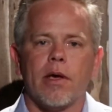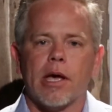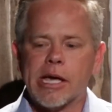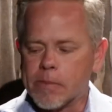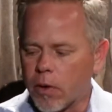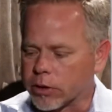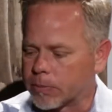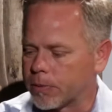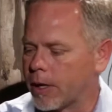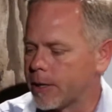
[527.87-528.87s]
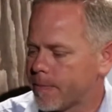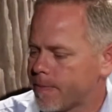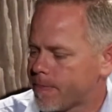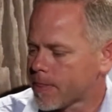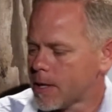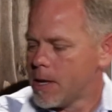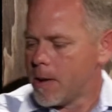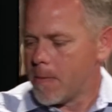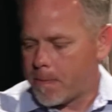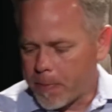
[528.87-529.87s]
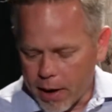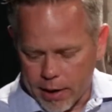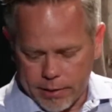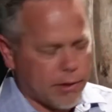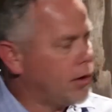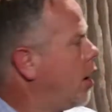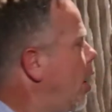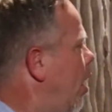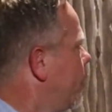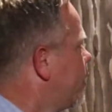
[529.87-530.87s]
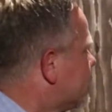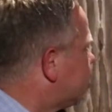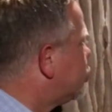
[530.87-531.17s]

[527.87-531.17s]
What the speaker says: and multiply. But on this